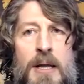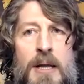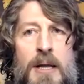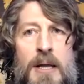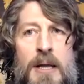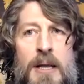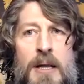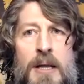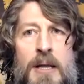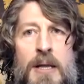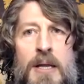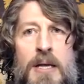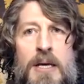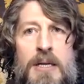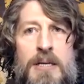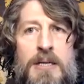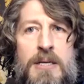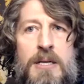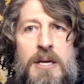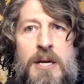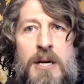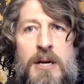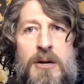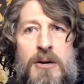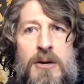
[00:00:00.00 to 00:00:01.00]

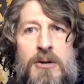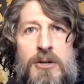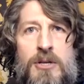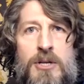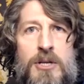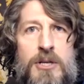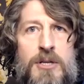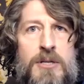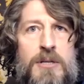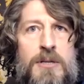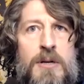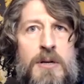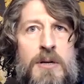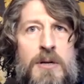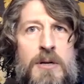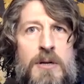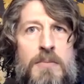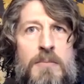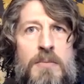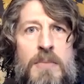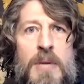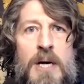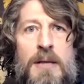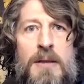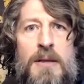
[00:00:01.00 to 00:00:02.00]
this year, just a
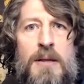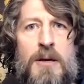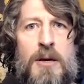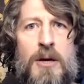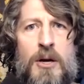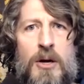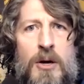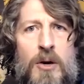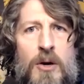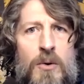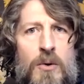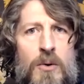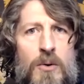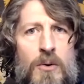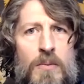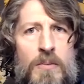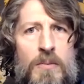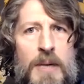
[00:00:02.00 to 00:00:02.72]
month ago,